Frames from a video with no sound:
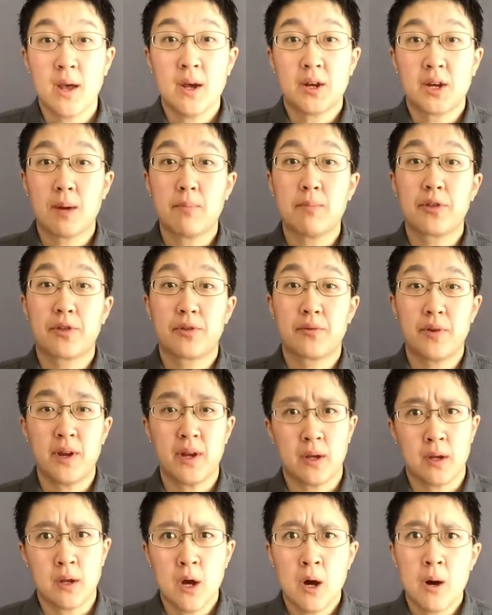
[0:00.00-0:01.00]
Number
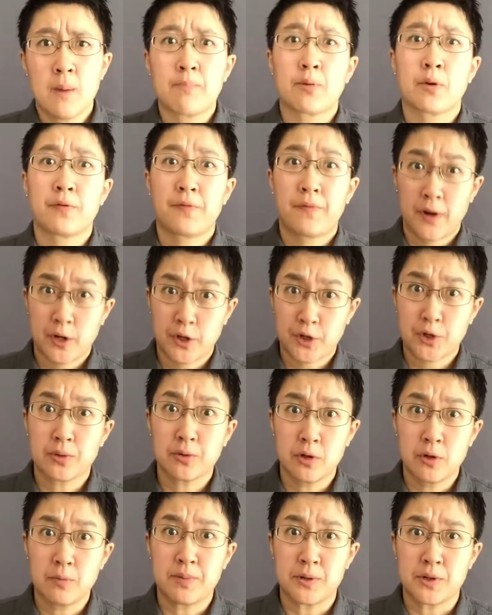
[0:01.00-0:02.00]
three,
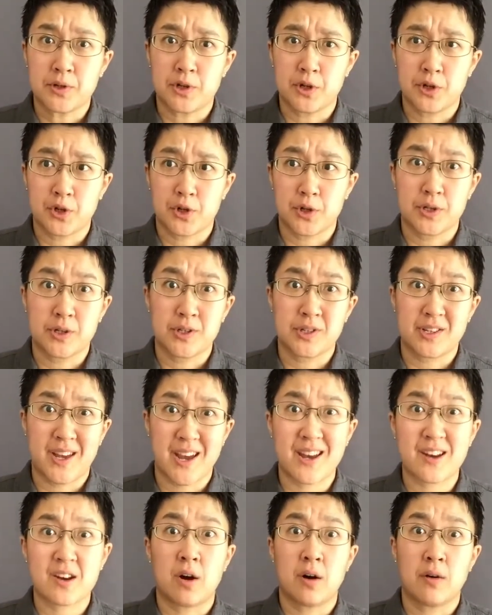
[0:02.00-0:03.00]
professional positions
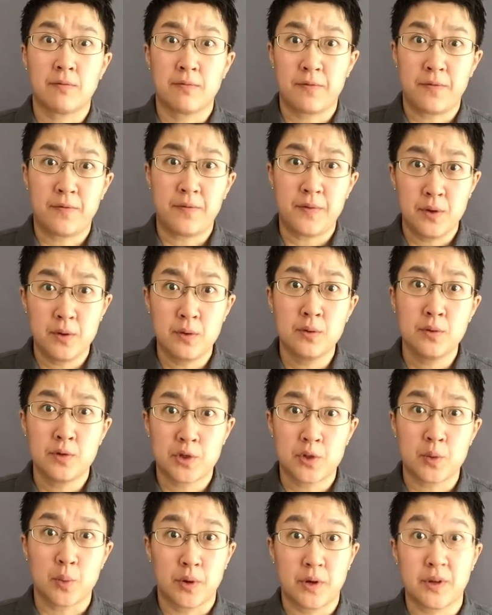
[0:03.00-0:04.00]
get
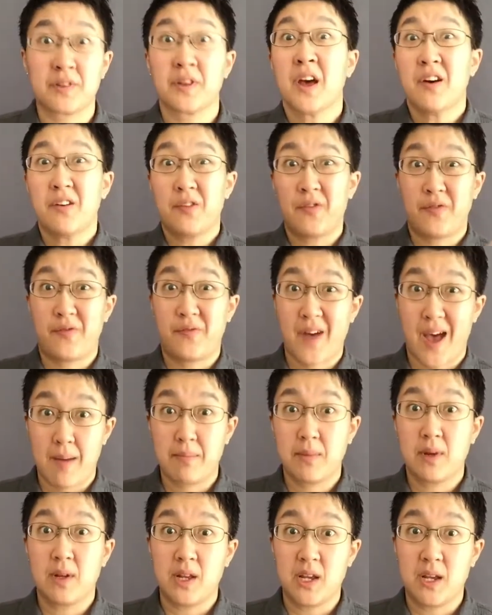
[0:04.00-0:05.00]
confused with
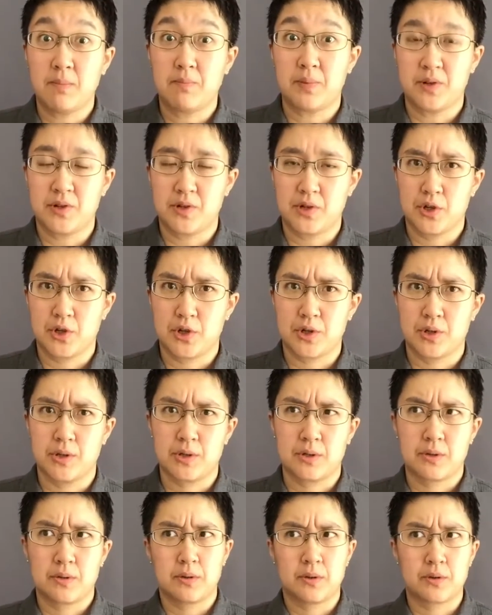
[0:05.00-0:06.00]
family
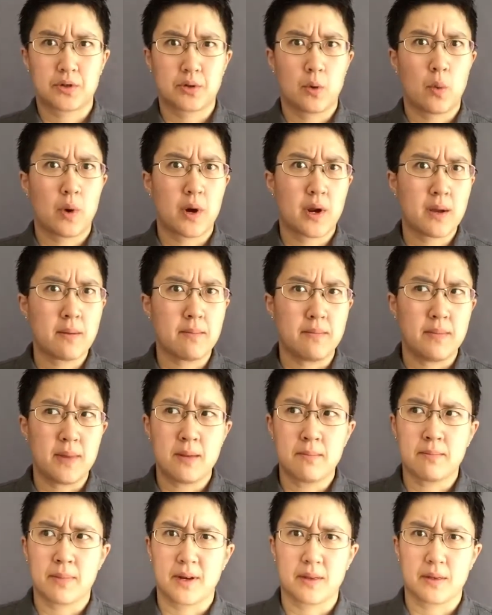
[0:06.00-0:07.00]
positions, so what I
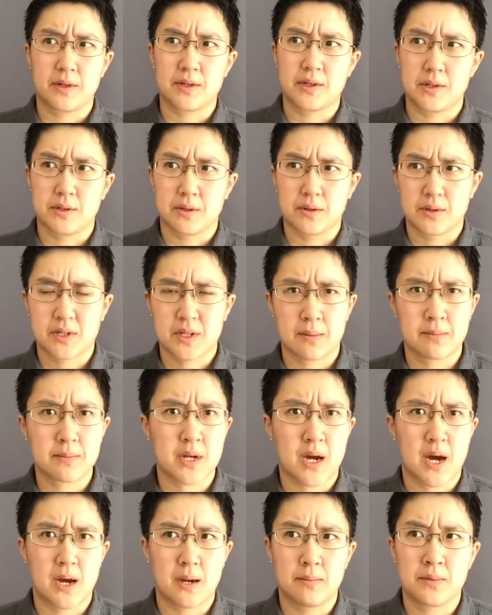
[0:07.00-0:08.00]
mean by this,
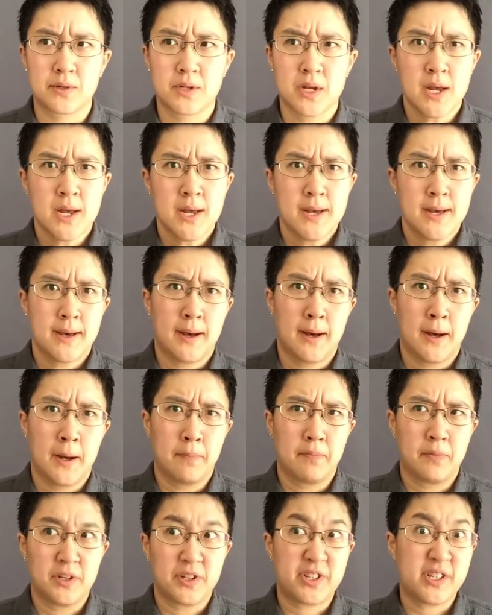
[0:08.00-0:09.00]
sometimes
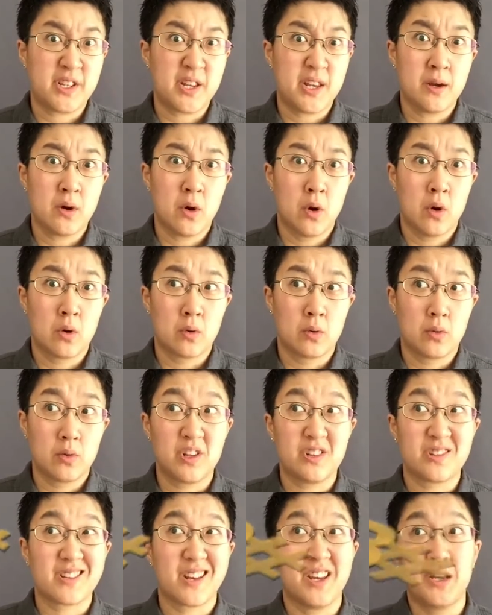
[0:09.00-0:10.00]
the CEO
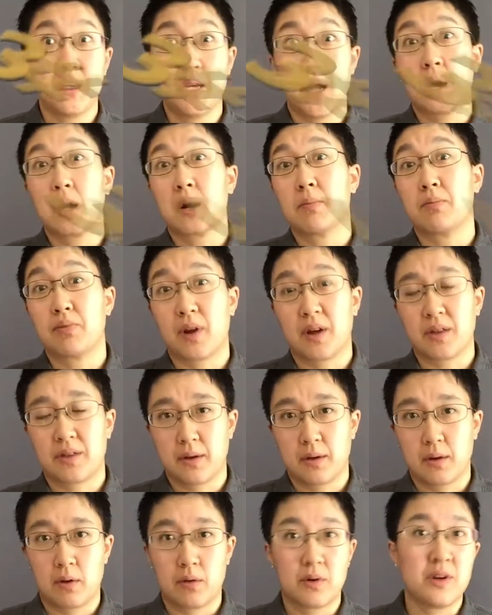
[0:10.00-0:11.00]
is a younger
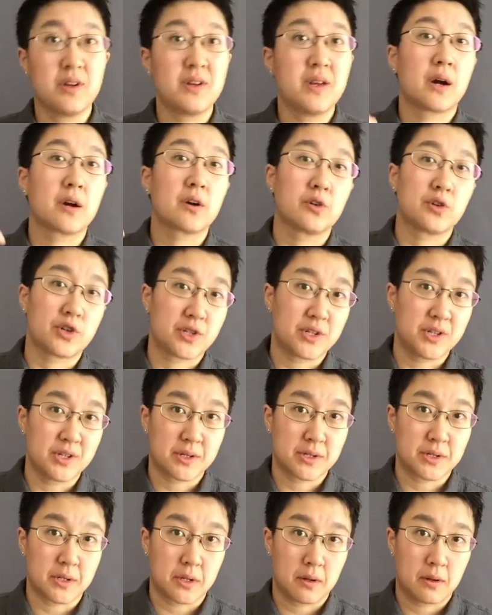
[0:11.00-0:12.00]
brother or a younger
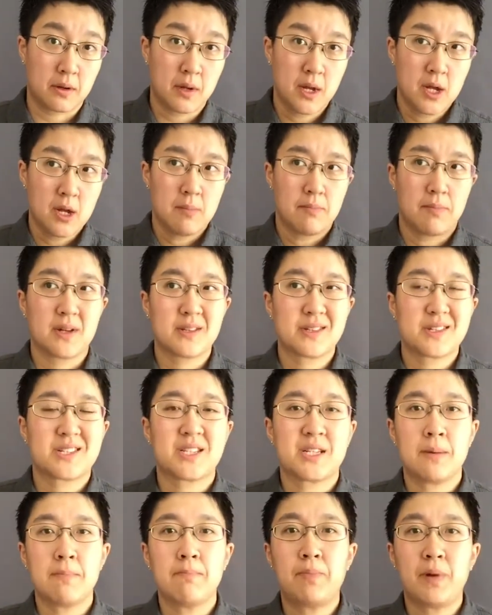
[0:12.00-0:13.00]
sister, but
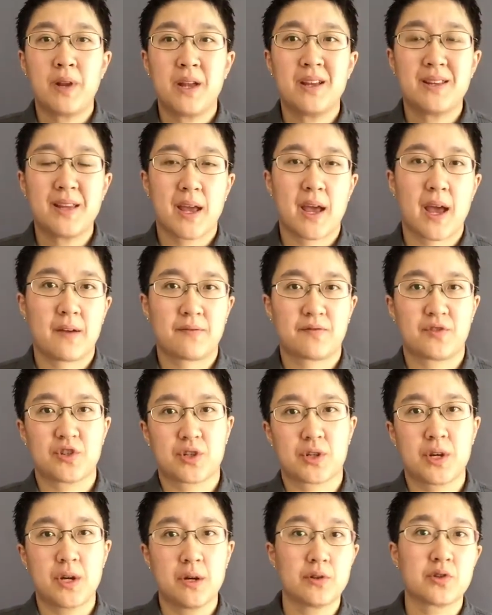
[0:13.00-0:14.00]
simply they have the
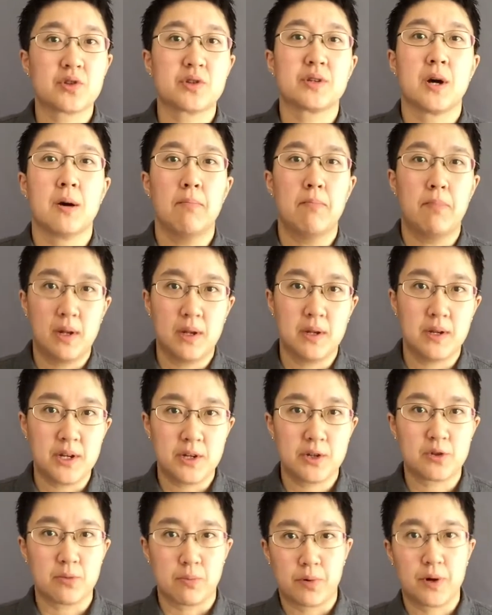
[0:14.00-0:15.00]
skills and the
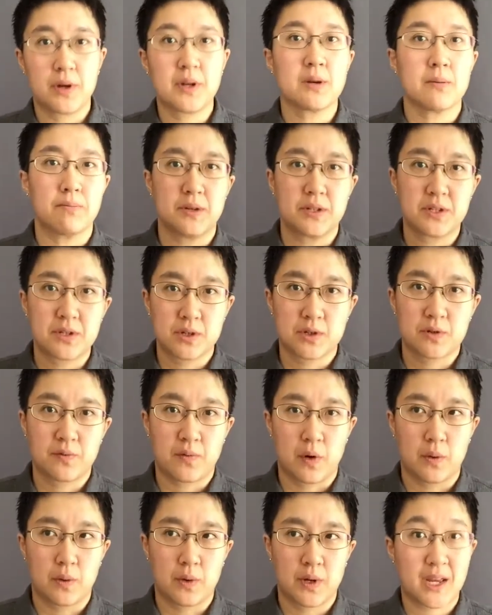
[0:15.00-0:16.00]
abilities to bring the business
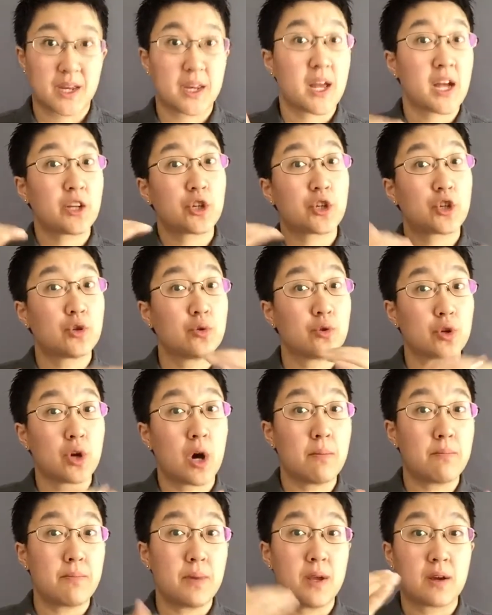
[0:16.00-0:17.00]
forward, and that should
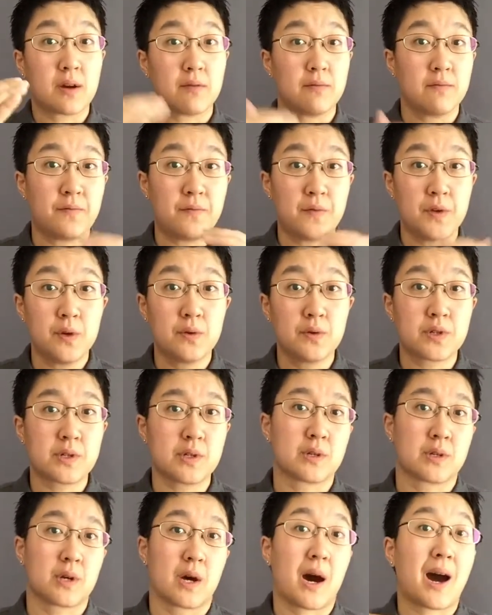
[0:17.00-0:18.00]
not be confused
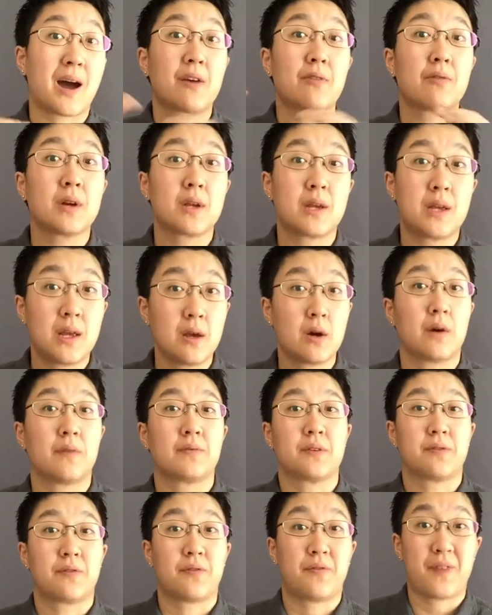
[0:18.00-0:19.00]
in the hierarchy of
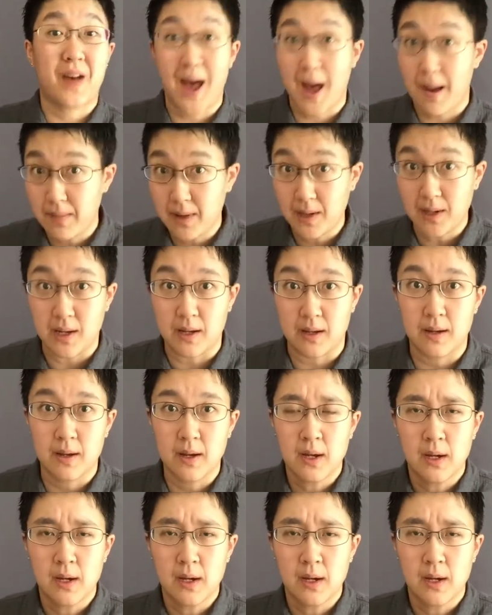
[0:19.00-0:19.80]
the family.